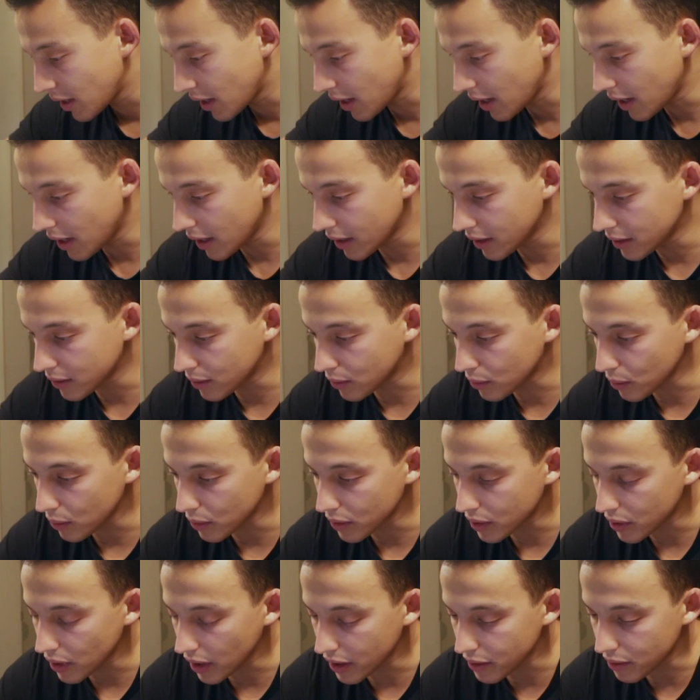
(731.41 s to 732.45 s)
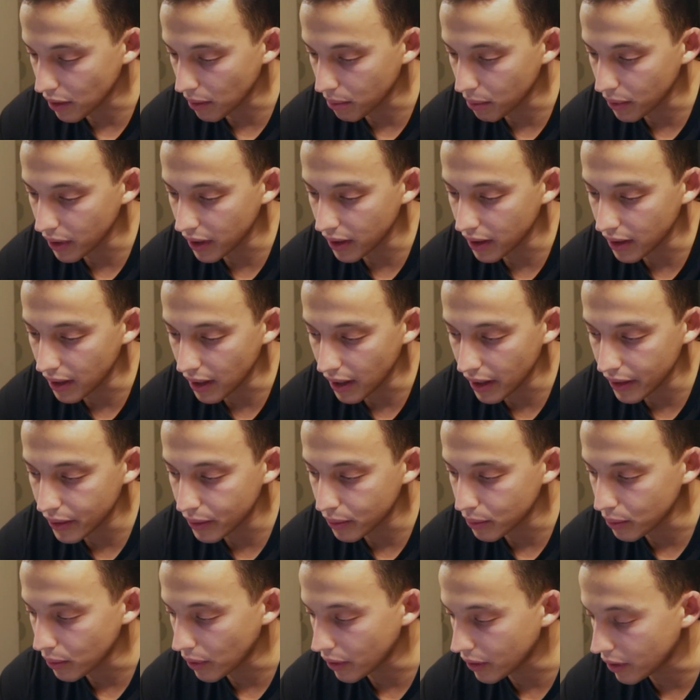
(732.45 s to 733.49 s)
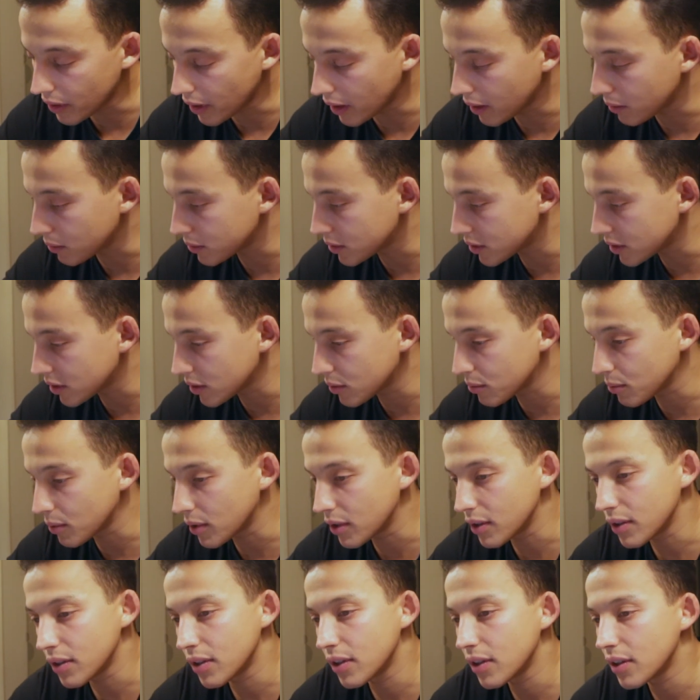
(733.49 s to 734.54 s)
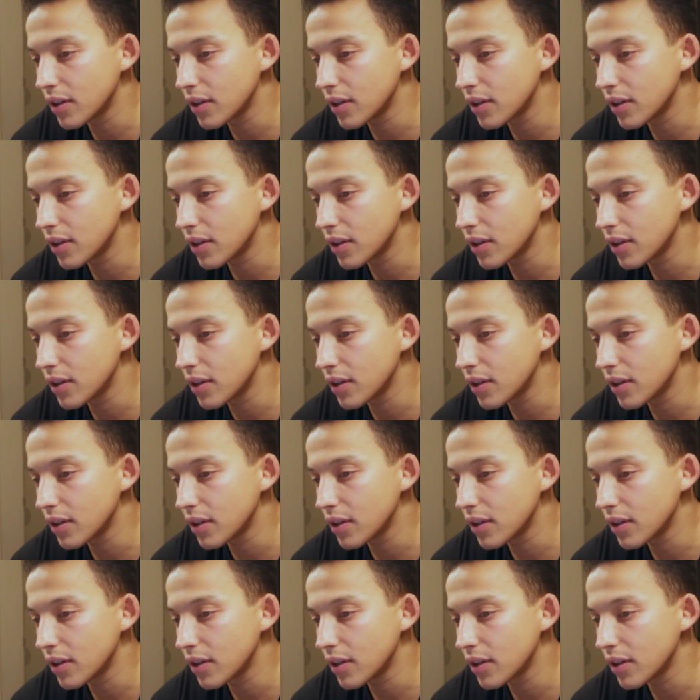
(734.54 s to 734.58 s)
and to extrapolate that to other languages as well.